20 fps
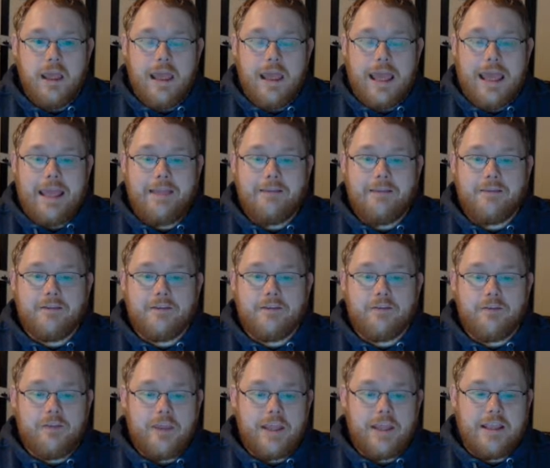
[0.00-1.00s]
It's
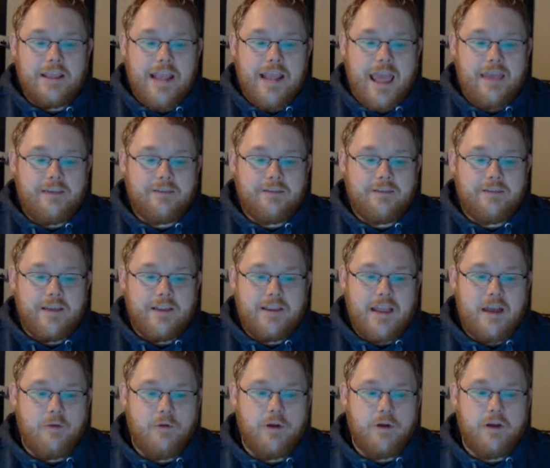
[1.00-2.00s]
the next in
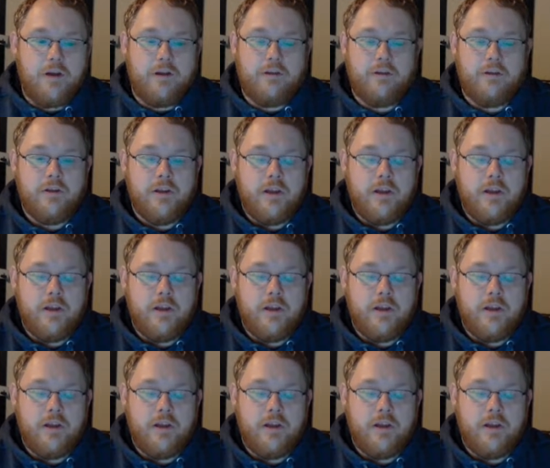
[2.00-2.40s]
our